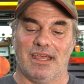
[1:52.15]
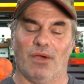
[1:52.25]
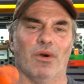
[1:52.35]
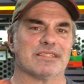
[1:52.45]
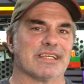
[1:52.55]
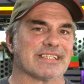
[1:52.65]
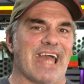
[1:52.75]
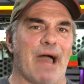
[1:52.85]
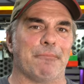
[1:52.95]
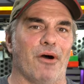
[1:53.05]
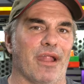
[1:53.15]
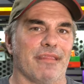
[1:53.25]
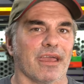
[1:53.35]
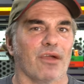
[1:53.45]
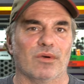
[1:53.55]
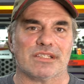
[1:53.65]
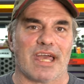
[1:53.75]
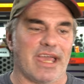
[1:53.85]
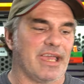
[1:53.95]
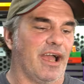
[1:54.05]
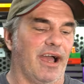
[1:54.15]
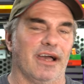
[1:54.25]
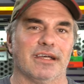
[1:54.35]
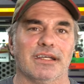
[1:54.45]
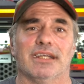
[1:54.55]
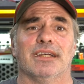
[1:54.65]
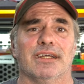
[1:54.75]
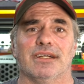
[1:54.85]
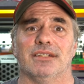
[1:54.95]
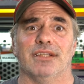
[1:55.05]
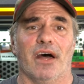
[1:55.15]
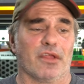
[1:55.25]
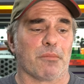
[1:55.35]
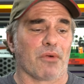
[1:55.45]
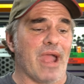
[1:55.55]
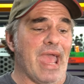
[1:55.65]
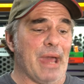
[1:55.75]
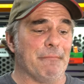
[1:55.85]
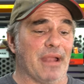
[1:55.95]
It wasn't a Snap-on. I think it was another brand,